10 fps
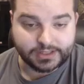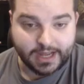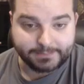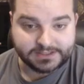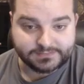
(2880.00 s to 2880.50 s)

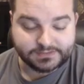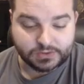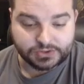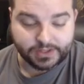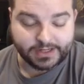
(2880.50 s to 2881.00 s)
copies of
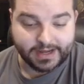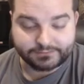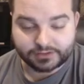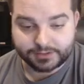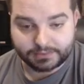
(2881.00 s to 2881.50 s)
Soul Shred
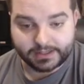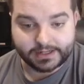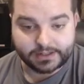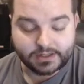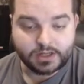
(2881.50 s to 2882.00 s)
after they're
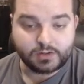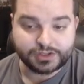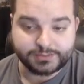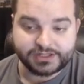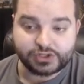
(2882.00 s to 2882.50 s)
played,
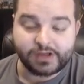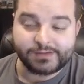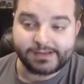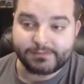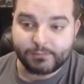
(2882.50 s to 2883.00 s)
which means you have
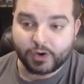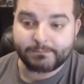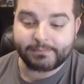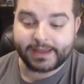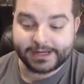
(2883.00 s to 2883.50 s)
even more
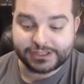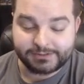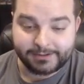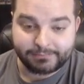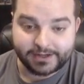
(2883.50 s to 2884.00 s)
Banish
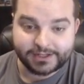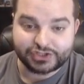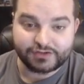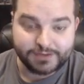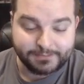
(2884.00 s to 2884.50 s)
being played
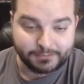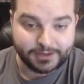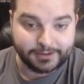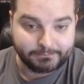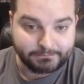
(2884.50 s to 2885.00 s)
because you have people
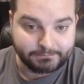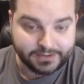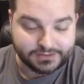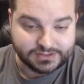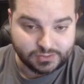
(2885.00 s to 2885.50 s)
playing
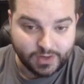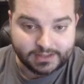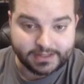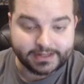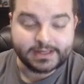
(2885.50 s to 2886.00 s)
Piercing
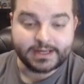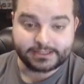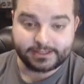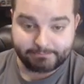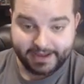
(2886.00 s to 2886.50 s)
Twilight
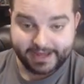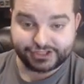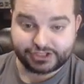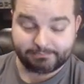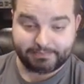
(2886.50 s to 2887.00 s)
to
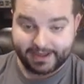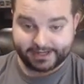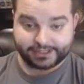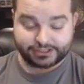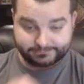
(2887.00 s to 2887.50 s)
banish the
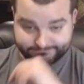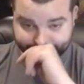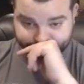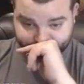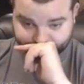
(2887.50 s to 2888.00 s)
Banish.
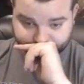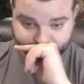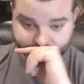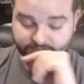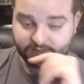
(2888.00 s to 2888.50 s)

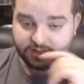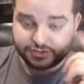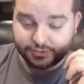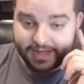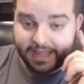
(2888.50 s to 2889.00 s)

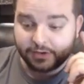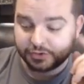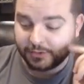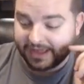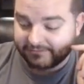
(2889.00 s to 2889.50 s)
So now
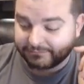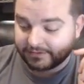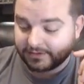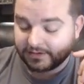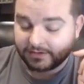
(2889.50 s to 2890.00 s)
you have
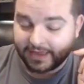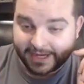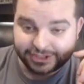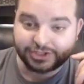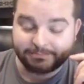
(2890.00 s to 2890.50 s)

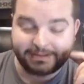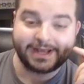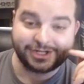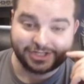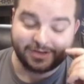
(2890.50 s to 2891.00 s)
extra
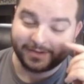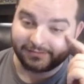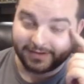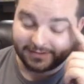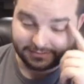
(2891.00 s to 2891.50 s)
Banish going
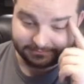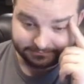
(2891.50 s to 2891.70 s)
around.